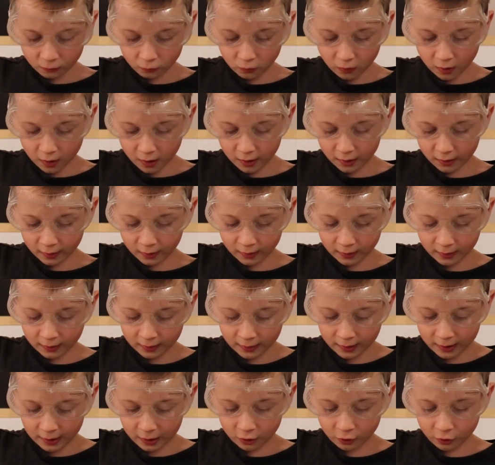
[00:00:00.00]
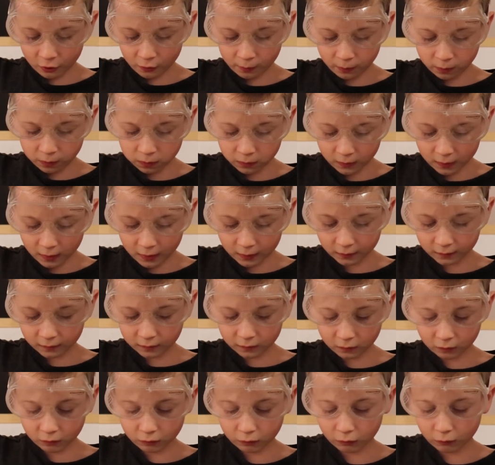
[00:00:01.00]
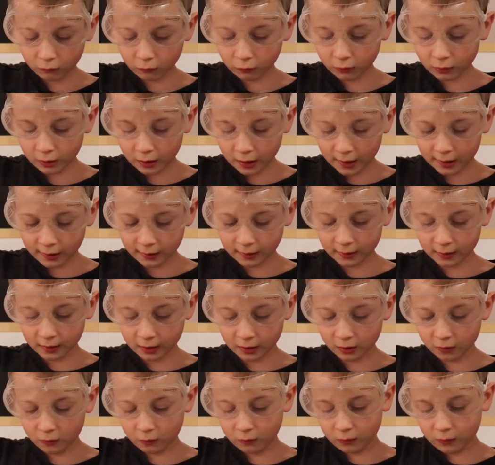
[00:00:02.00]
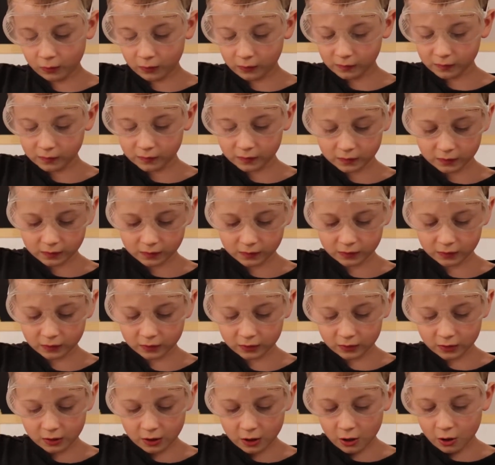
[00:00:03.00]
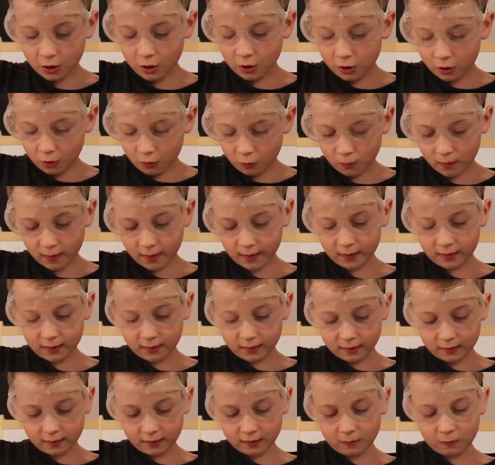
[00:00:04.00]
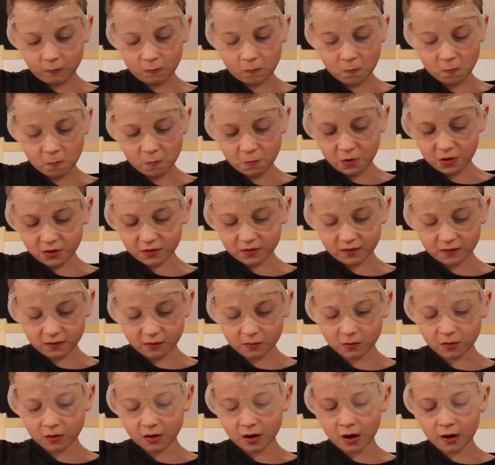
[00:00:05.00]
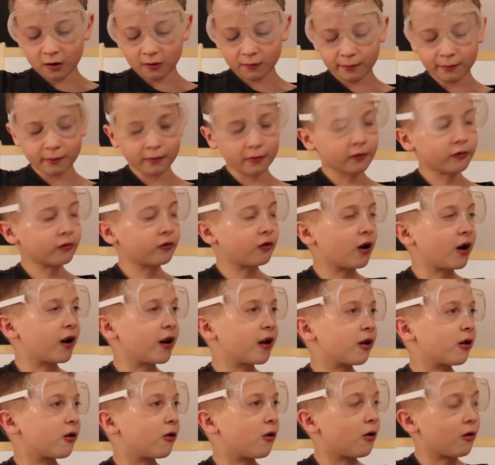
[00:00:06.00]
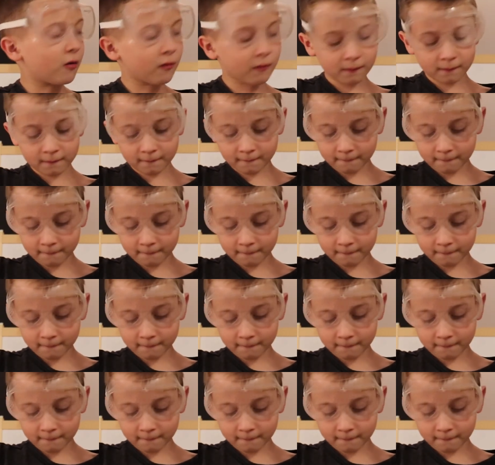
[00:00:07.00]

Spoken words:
what yellow plus red equals. Wait, what does yellow plus red equal?